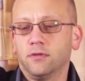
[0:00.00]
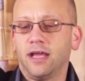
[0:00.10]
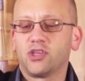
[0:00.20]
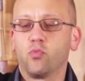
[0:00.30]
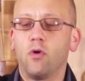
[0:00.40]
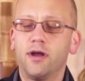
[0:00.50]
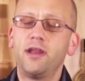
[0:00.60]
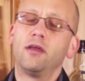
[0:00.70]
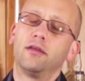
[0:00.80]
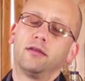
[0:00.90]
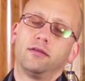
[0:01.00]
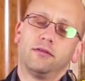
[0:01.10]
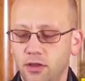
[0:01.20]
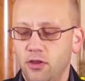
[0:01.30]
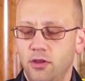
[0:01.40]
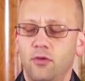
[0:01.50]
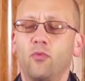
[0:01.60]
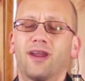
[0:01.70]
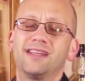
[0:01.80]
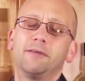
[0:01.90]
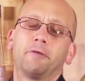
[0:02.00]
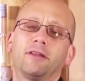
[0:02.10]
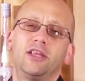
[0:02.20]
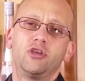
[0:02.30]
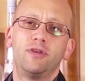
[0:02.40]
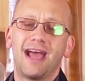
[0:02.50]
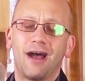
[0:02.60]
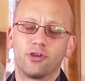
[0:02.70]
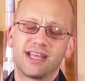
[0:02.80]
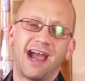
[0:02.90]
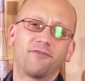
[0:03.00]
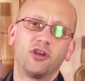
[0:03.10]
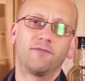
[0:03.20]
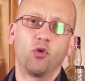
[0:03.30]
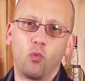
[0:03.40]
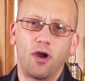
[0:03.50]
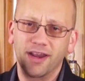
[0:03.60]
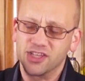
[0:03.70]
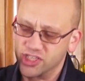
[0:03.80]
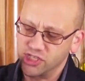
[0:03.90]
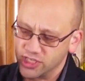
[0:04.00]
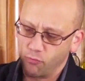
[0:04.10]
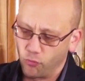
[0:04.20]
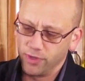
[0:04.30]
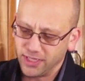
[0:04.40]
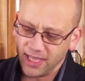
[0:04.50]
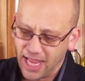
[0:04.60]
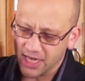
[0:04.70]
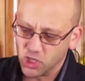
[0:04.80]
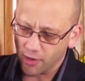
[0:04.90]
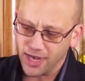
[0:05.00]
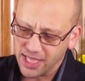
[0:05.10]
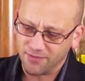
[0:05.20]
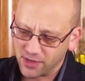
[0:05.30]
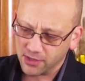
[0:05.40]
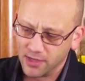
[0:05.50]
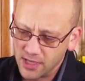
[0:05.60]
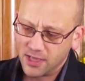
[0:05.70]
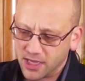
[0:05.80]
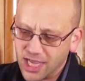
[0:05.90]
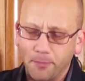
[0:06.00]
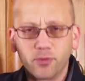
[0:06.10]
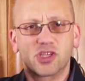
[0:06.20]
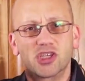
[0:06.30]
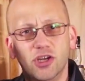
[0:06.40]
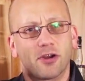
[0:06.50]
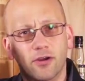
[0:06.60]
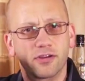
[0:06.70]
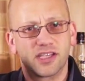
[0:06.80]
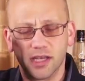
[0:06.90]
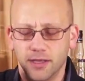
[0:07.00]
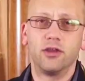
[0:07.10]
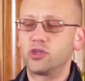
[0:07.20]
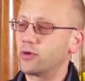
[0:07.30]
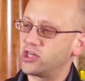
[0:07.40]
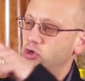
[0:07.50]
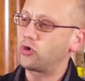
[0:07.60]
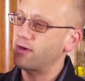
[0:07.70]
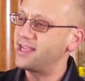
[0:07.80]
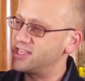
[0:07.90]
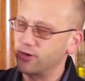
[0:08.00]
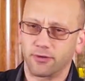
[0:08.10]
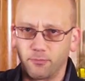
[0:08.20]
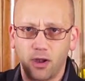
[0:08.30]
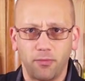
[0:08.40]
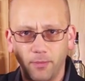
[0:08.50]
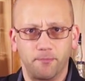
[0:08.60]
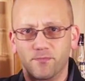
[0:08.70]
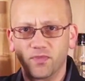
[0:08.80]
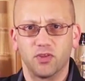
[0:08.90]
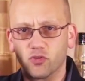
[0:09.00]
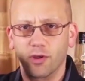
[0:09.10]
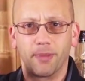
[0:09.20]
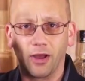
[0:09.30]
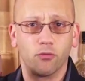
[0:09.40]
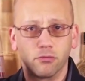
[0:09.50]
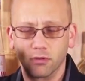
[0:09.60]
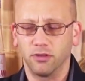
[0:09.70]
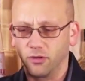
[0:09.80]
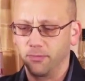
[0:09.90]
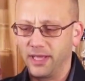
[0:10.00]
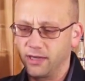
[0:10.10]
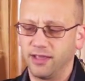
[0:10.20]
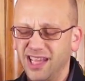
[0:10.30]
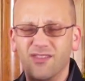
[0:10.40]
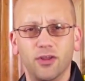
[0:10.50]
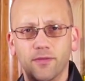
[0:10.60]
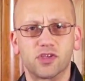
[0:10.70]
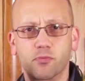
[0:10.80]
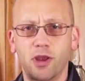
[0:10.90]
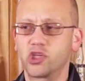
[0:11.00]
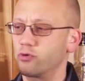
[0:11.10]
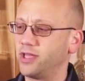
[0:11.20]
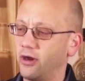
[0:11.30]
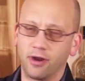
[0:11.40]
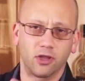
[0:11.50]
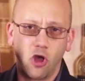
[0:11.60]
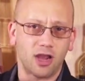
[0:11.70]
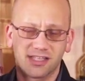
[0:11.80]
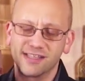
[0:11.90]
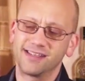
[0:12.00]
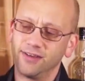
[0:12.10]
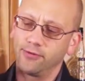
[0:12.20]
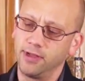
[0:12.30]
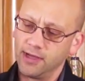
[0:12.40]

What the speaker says: That's 1. What I typically do now is, after you have the 1, is just really integrate it. Give it a couple stirs. Don't get too crazy or it'll probably drip out a little bit, even though there's pressure in there and it locks the seal.